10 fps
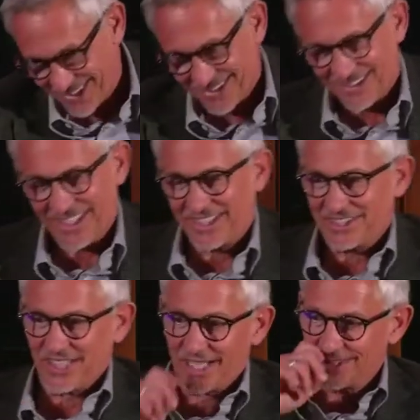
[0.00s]
take a
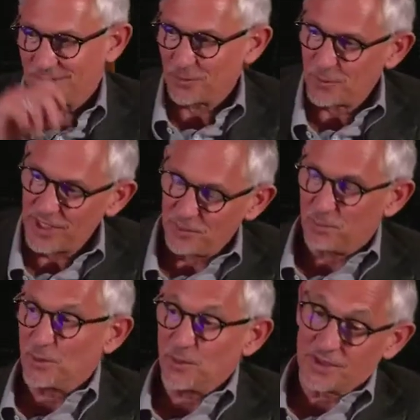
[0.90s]
chance on where the
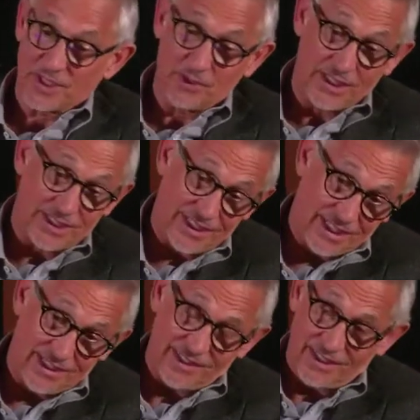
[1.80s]
ball would go, and it
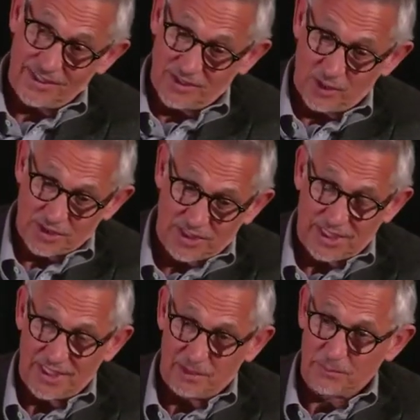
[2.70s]
did, and I knocked it
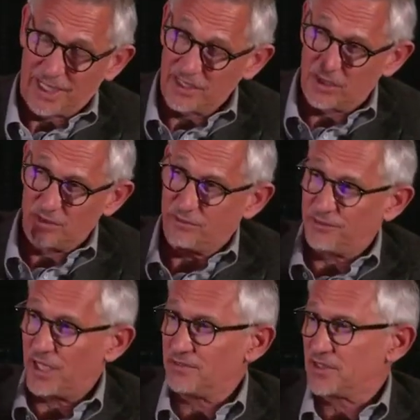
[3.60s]
in. But I'd gone
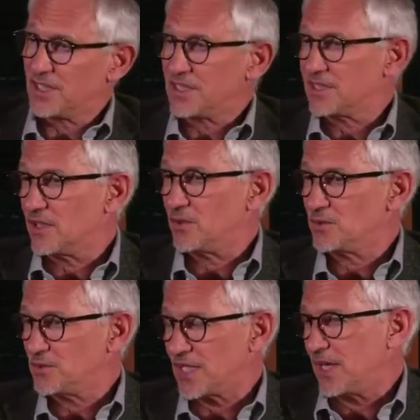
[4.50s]
five or six
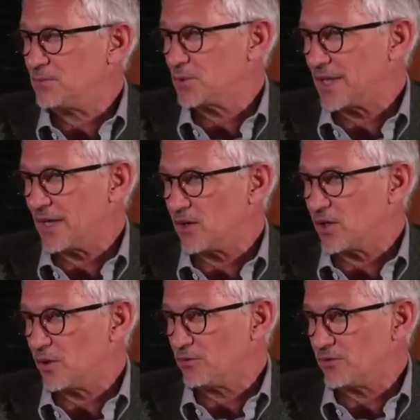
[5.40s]
games without a
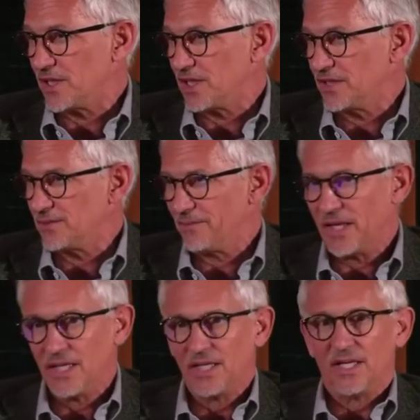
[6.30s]
goal for England,
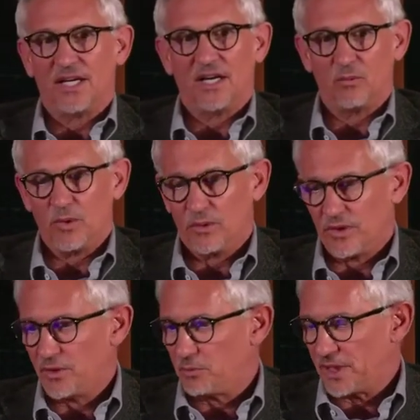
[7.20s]
and we were
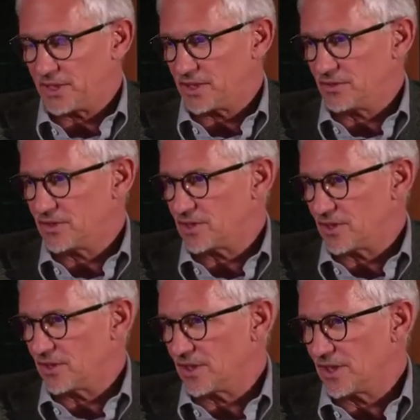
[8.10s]
under pressure and
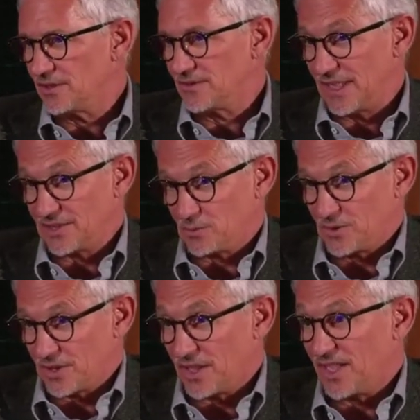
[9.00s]
struggling, as
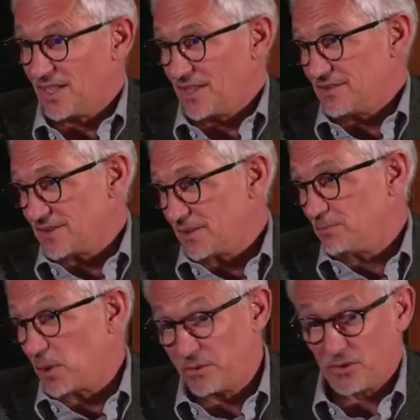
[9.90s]
was I, and
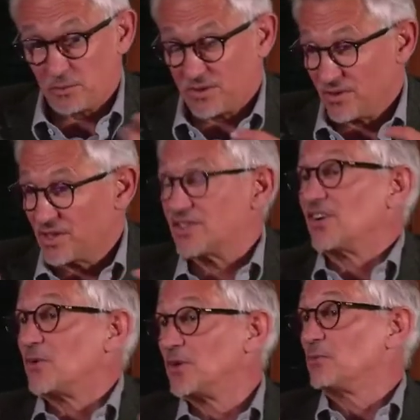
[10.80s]
Bobby Robson stuck
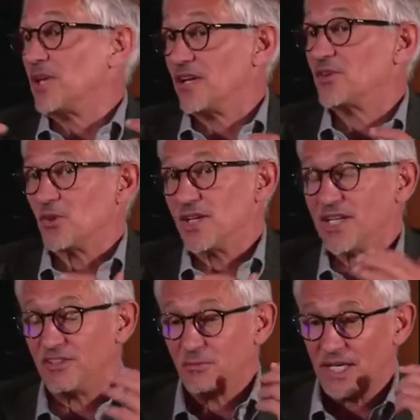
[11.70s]
with me, and I thought he'd
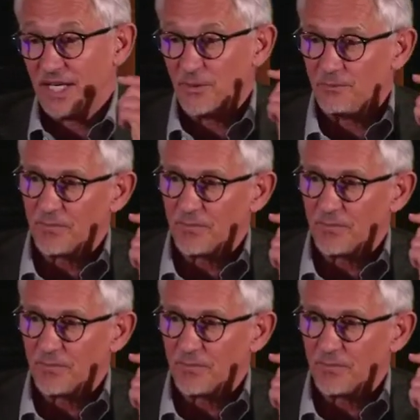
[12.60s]
leave me out.